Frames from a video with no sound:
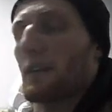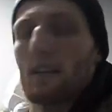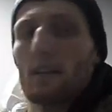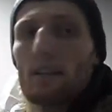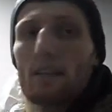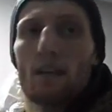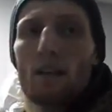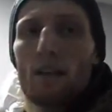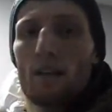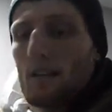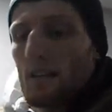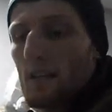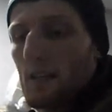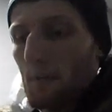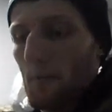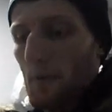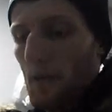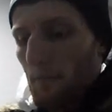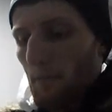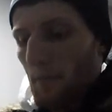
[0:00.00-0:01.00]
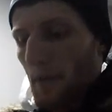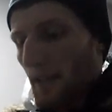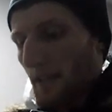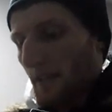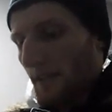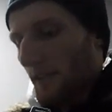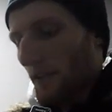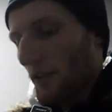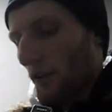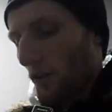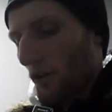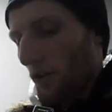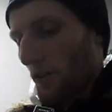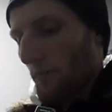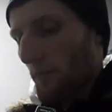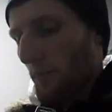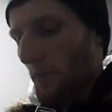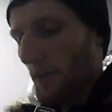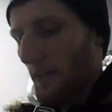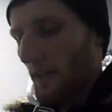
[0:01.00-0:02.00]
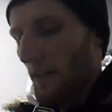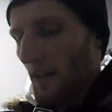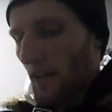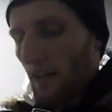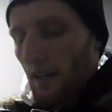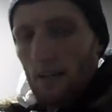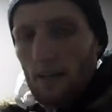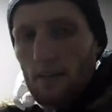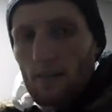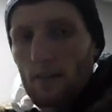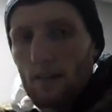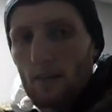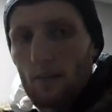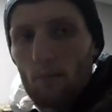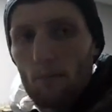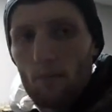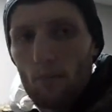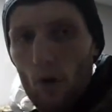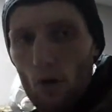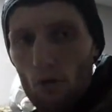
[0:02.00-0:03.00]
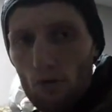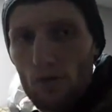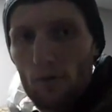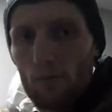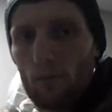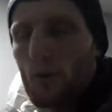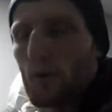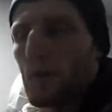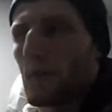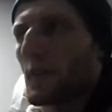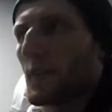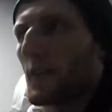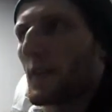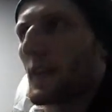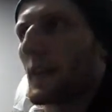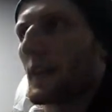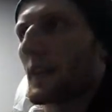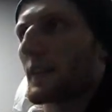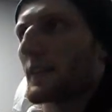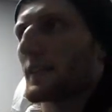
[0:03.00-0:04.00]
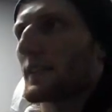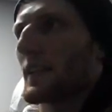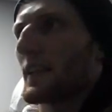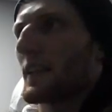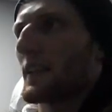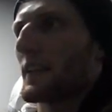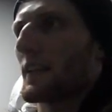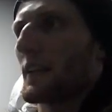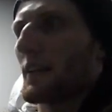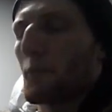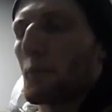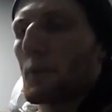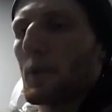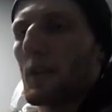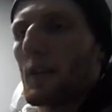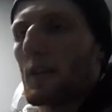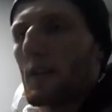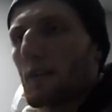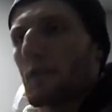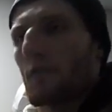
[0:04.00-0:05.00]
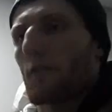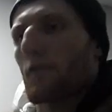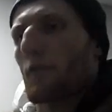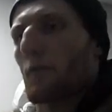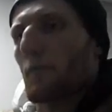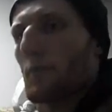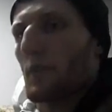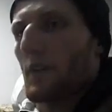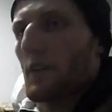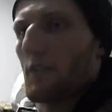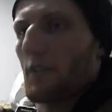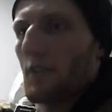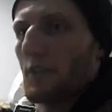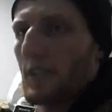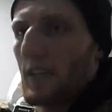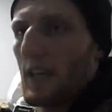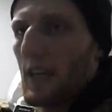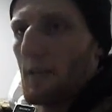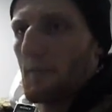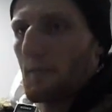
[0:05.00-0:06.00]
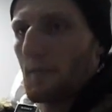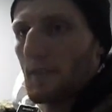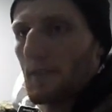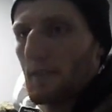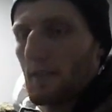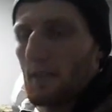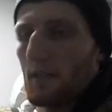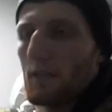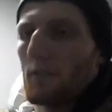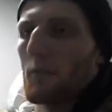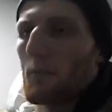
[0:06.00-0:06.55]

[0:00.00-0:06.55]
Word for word: Like he may make us going, but the most important thing is that we learn from previous games.